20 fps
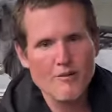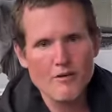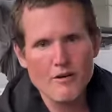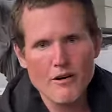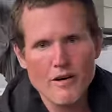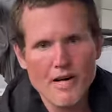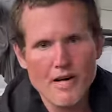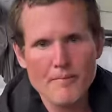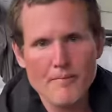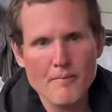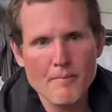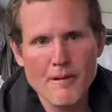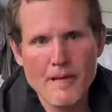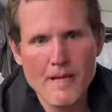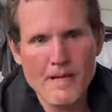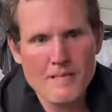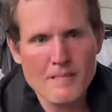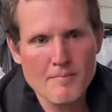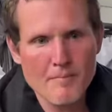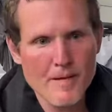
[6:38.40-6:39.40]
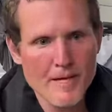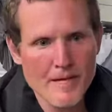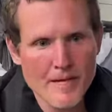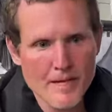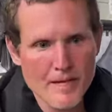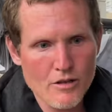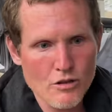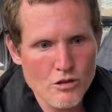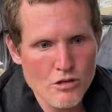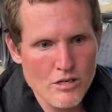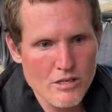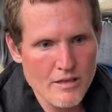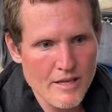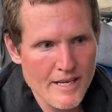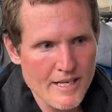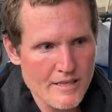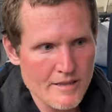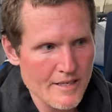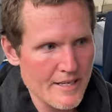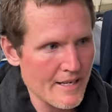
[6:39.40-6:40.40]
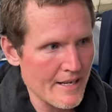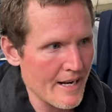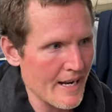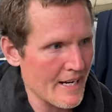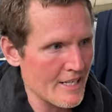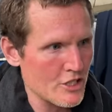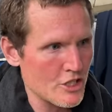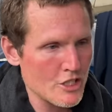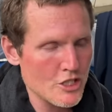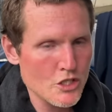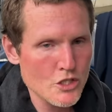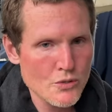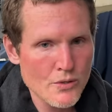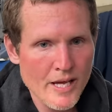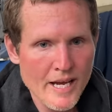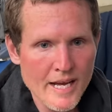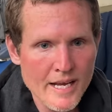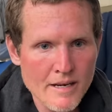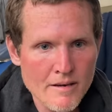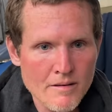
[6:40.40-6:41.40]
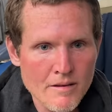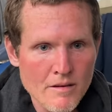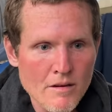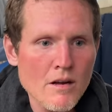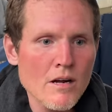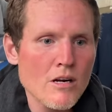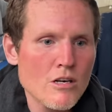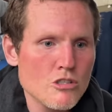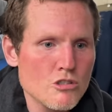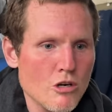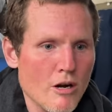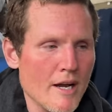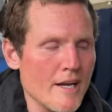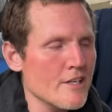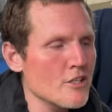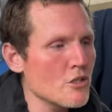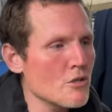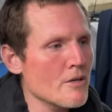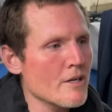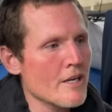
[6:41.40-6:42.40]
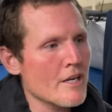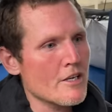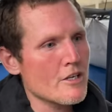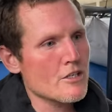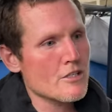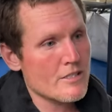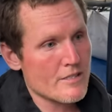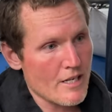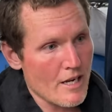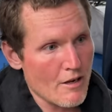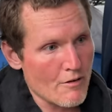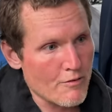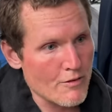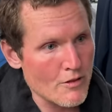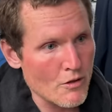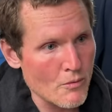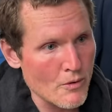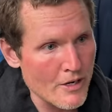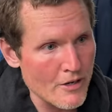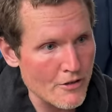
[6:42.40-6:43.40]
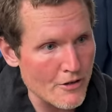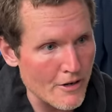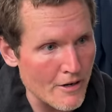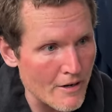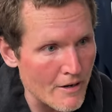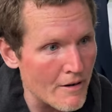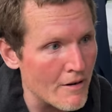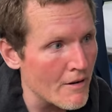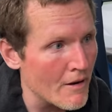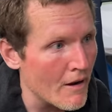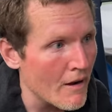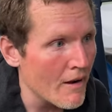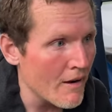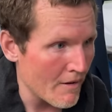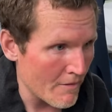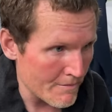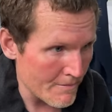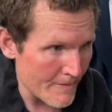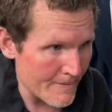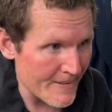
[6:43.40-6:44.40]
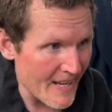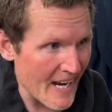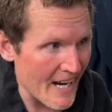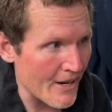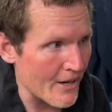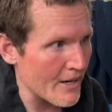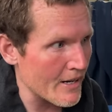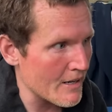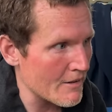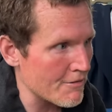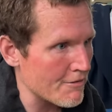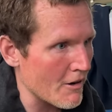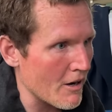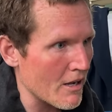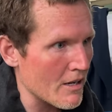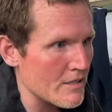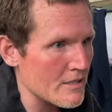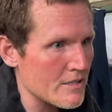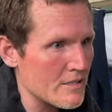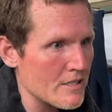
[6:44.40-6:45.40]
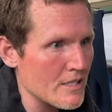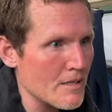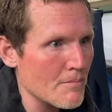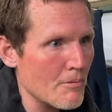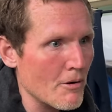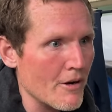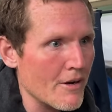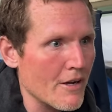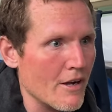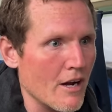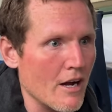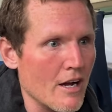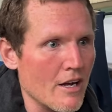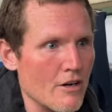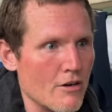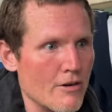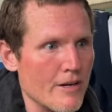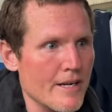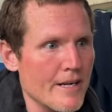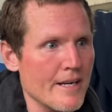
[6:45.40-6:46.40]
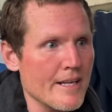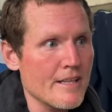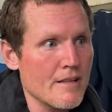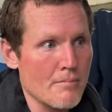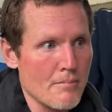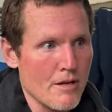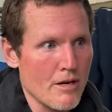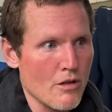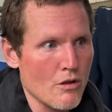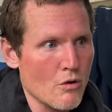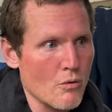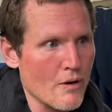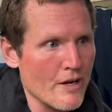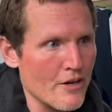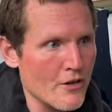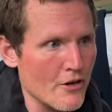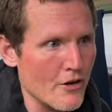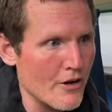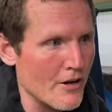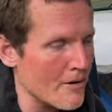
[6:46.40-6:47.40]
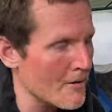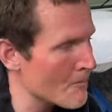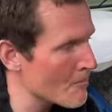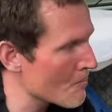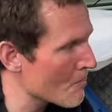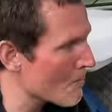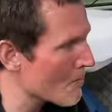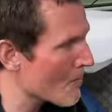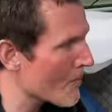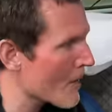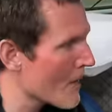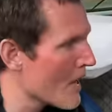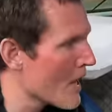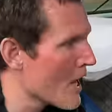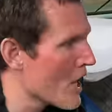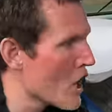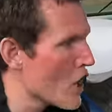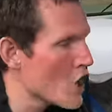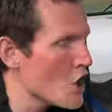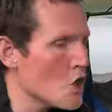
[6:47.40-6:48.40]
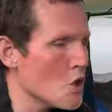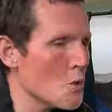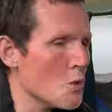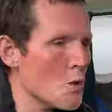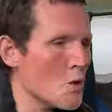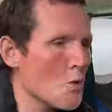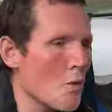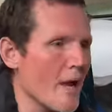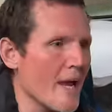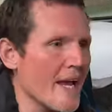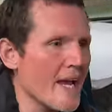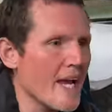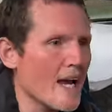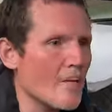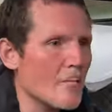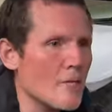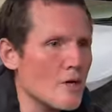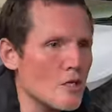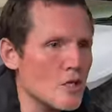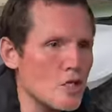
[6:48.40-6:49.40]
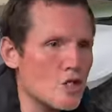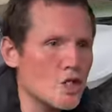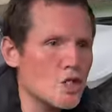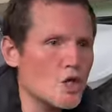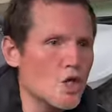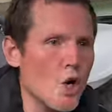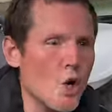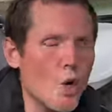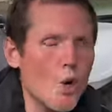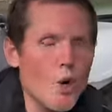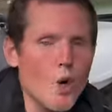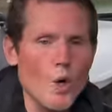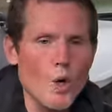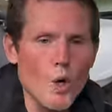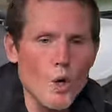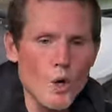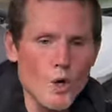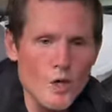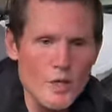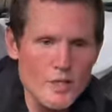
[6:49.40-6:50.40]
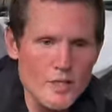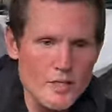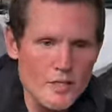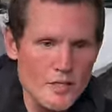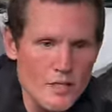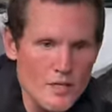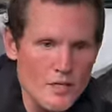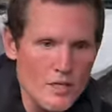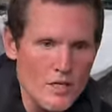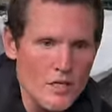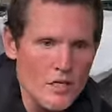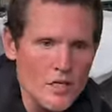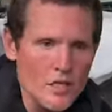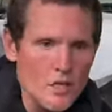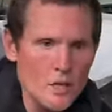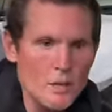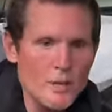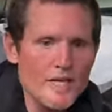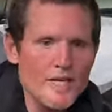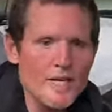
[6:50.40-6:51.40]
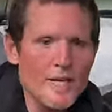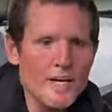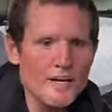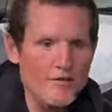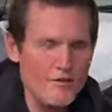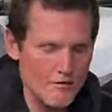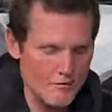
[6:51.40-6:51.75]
for a couple minutes, making it look like they can actually do that. Try doing it yourself in the winter. I dare you to fall asleep on the concrete in the middle of winter. You would wake up so cold, you would never